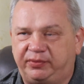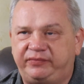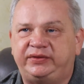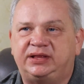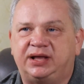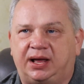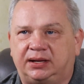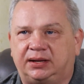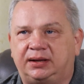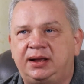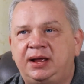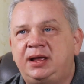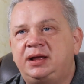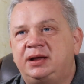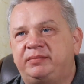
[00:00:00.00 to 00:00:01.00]
We
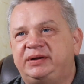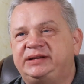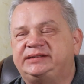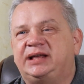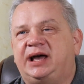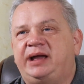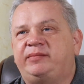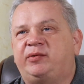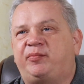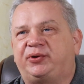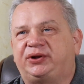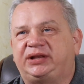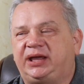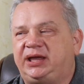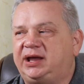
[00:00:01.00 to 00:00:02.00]
perfectly know of
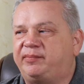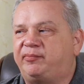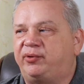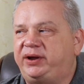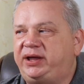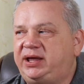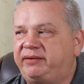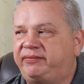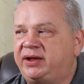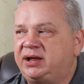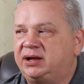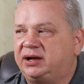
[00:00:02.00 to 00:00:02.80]
such clay gods